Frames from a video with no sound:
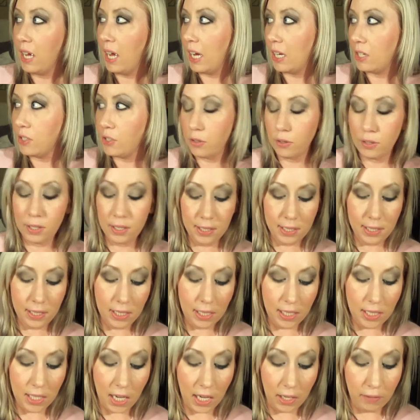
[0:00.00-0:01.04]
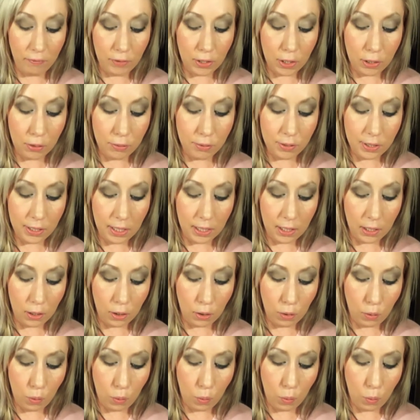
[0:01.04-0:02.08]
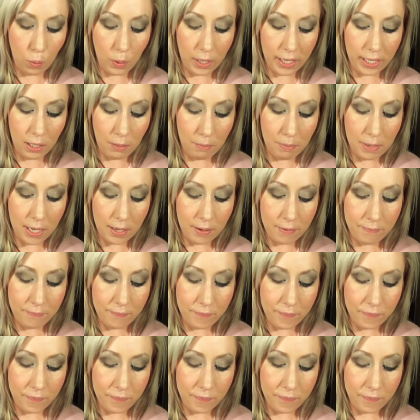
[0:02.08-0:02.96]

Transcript: As you can see, I've used it quite a bit.